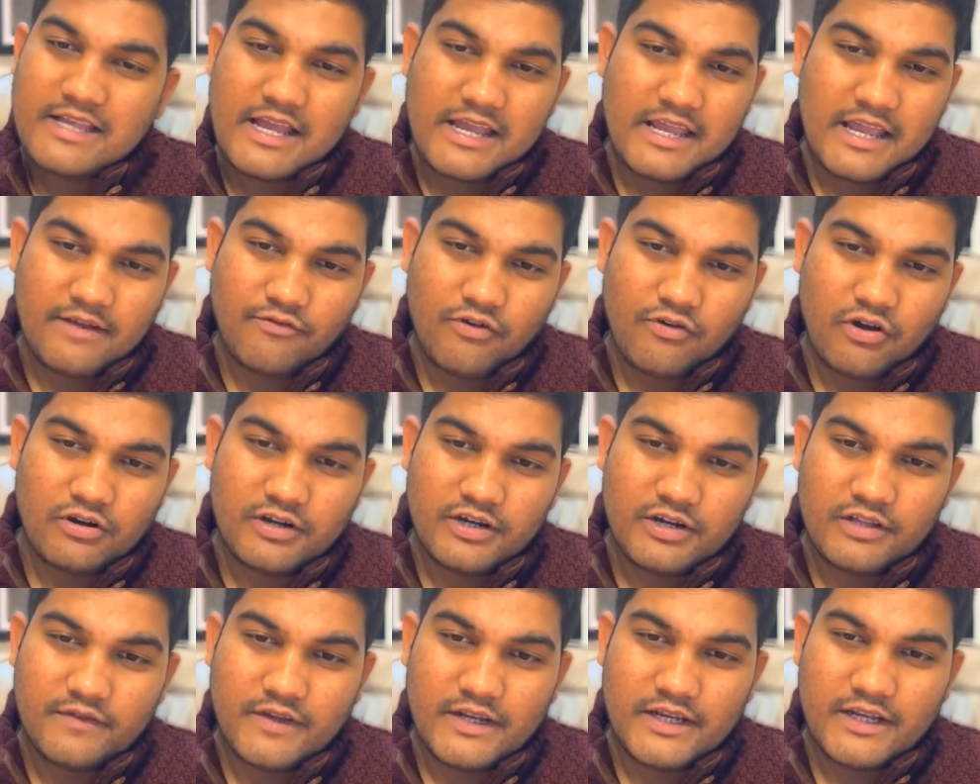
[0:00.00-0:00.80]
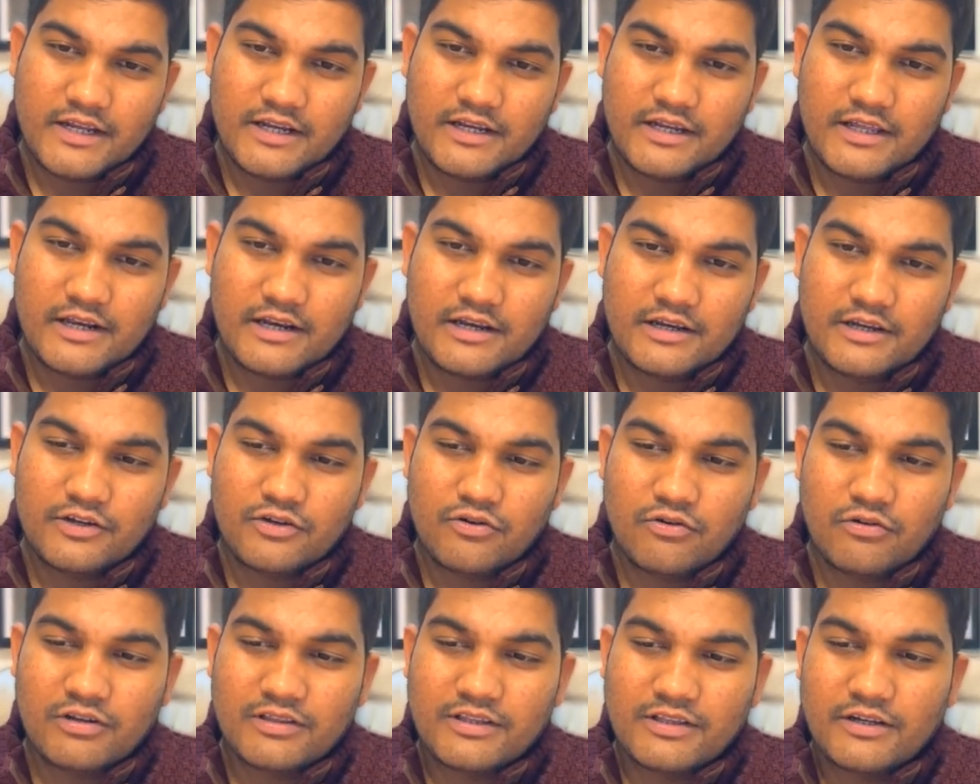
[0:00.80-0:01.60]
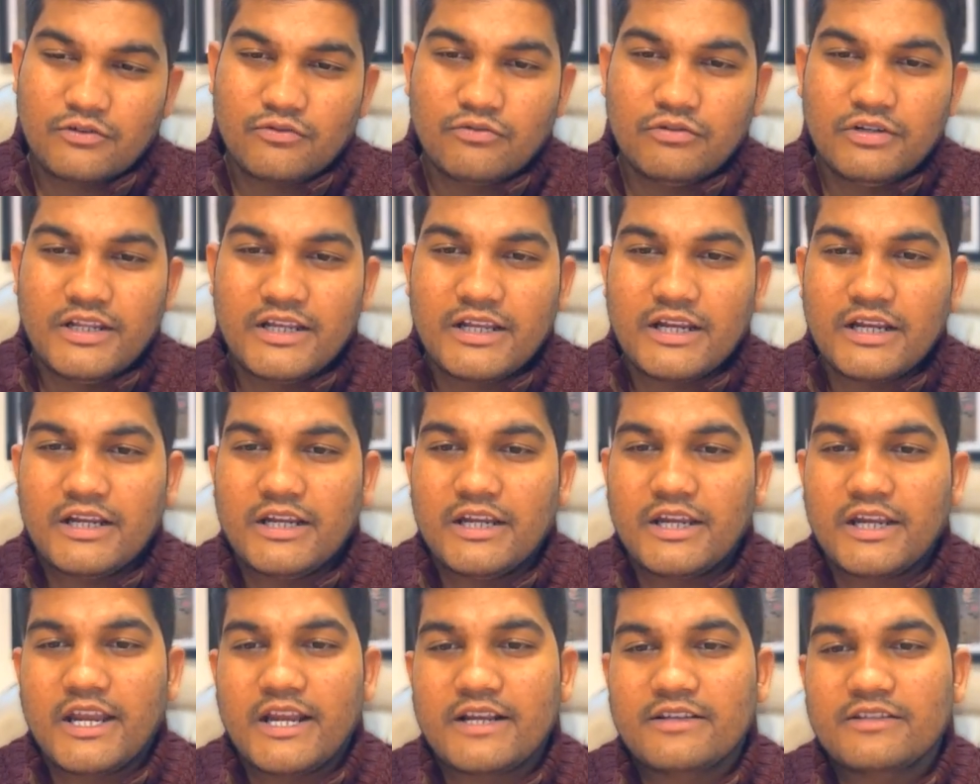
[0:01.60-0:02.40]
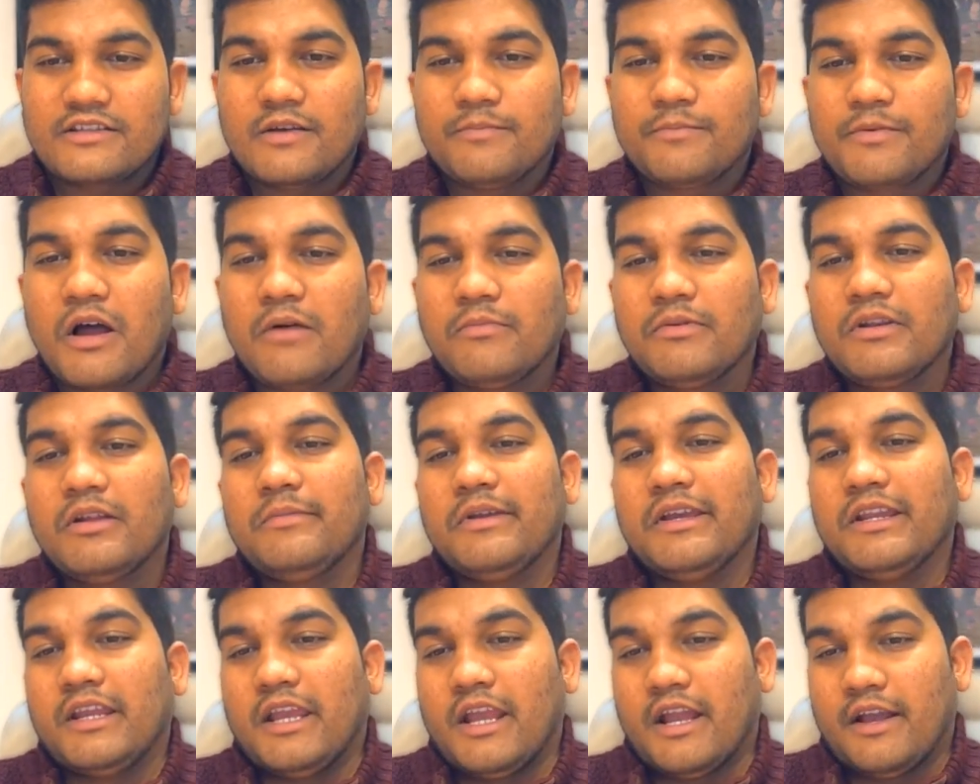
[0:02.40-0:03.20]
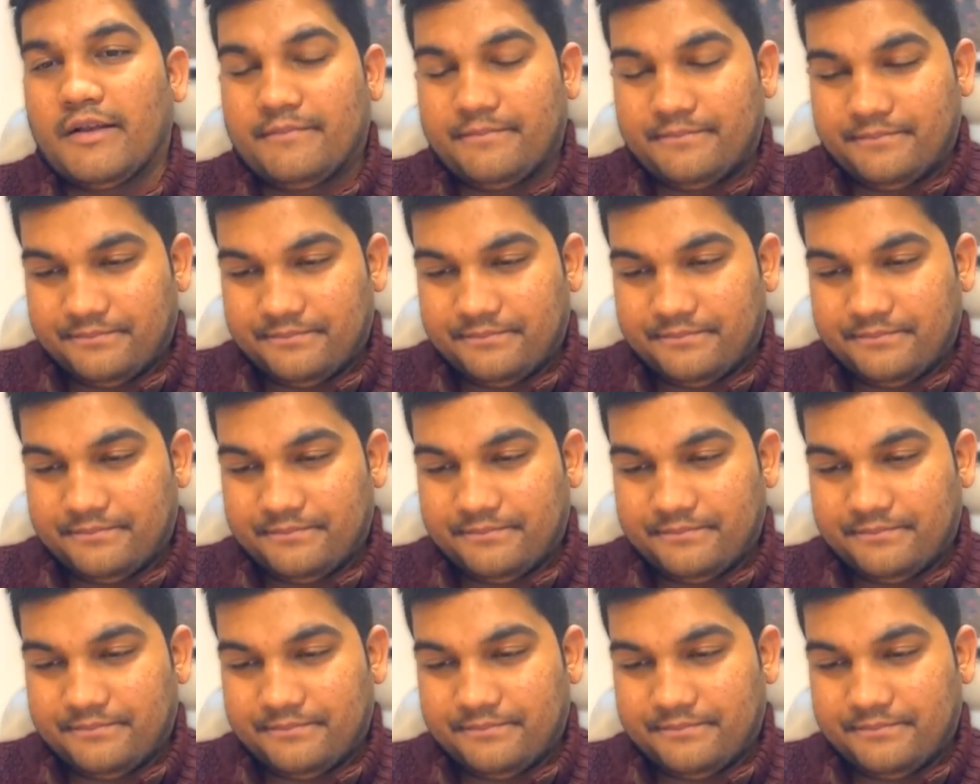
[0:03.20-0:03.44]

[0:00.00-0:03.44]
I have already very clearly told that Gulika indicates the problem area.